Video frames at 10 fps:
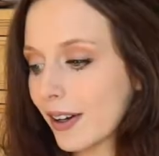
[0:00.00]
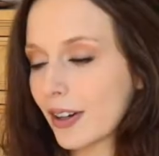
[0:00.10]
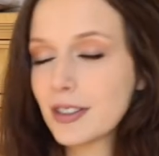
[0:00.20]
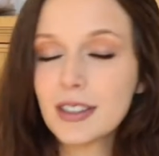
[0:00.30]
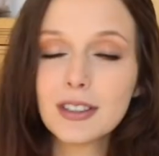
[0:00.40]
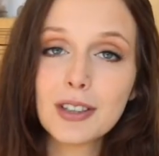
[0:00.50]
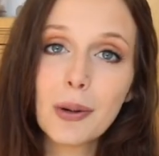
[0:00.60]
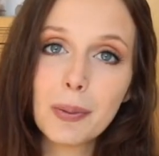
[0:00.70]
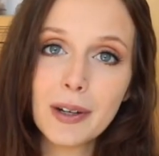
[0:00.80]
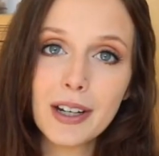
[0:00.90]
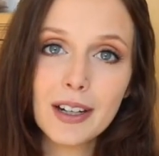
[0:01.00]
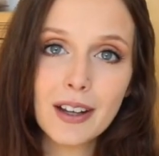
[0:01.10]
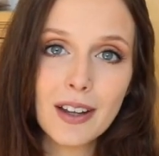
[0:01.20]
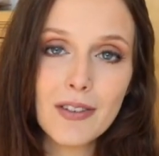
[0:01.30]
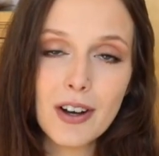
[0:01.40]
Hers is so pretty and
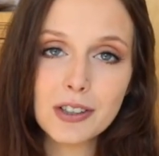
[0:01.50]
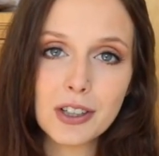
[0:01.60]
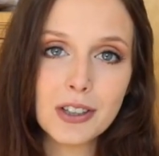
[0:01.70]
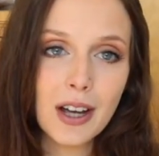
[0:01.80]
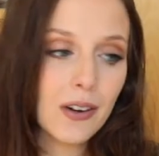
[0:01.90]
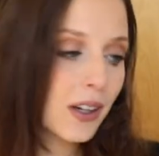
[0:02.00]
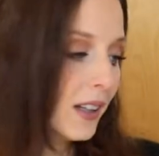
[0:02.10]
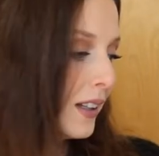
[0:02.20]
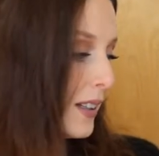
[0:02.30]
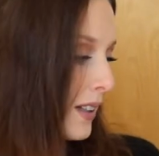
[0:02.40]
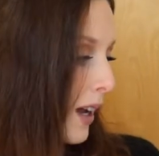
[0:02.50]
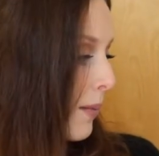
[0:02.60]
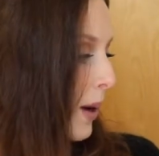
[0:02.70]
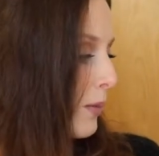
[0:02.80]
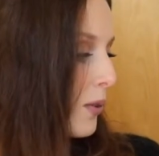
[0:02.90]
I love how it turned out, and this
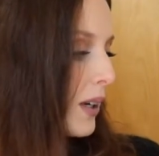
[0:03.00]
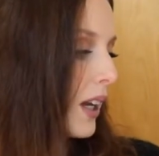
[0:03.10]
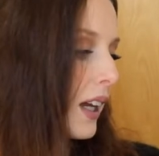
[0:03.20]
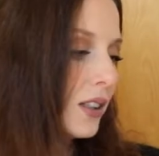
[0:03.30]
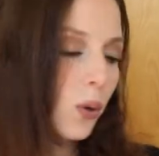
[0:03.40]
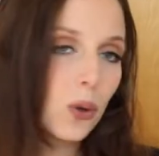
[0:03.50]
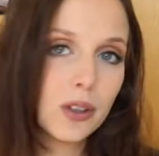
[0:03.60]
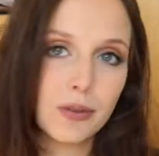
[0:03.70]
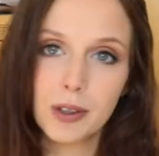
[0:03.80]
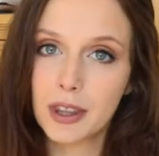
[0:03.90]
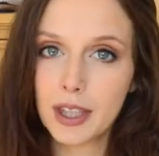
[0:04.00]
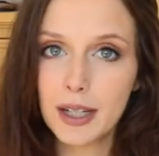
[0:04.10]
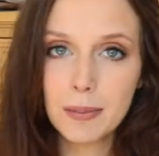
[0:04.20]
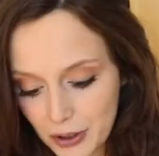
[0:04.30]
time I'm doing a total different theme.